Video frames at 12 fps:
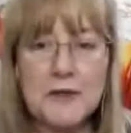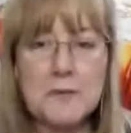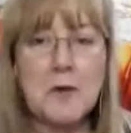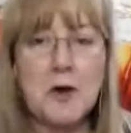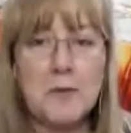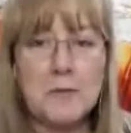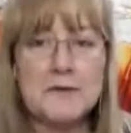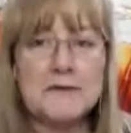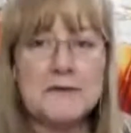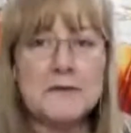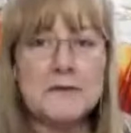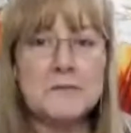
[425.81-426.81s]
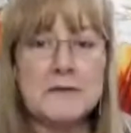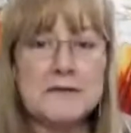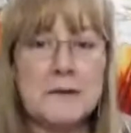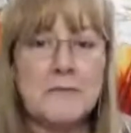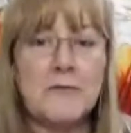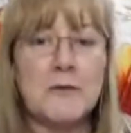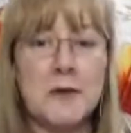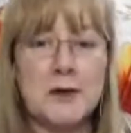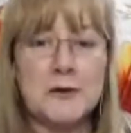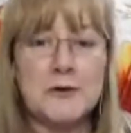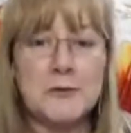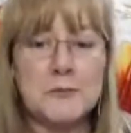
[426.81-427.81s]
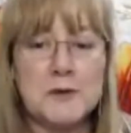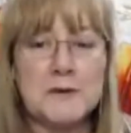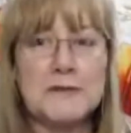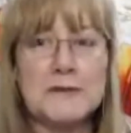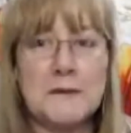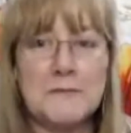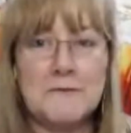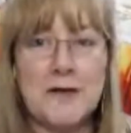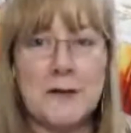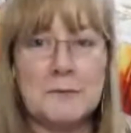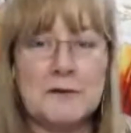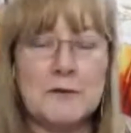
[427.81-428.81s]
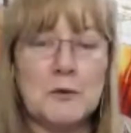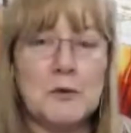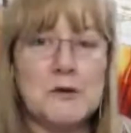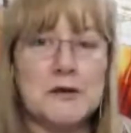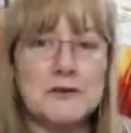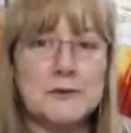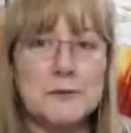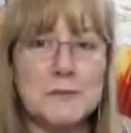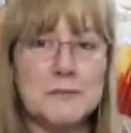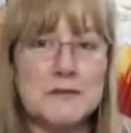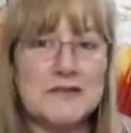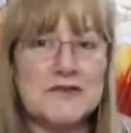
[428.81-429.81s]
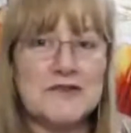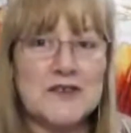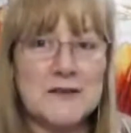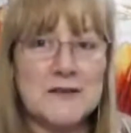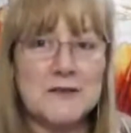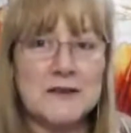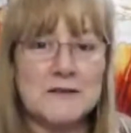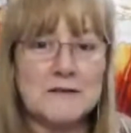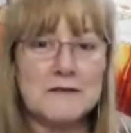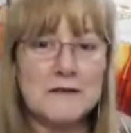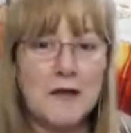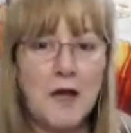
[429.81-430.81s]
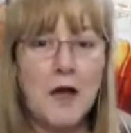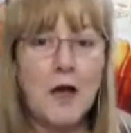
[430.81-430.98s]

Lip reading: There might be some misinformation because some families were a little bit mischievous.